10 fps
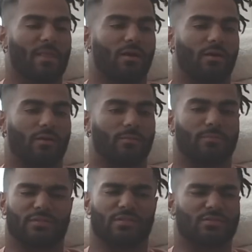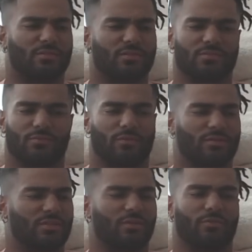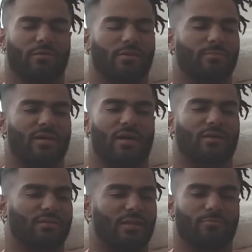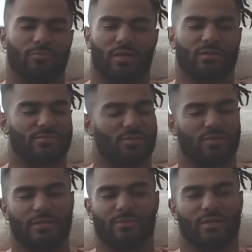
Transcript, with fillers: But there's a ton of great running back. I could start naming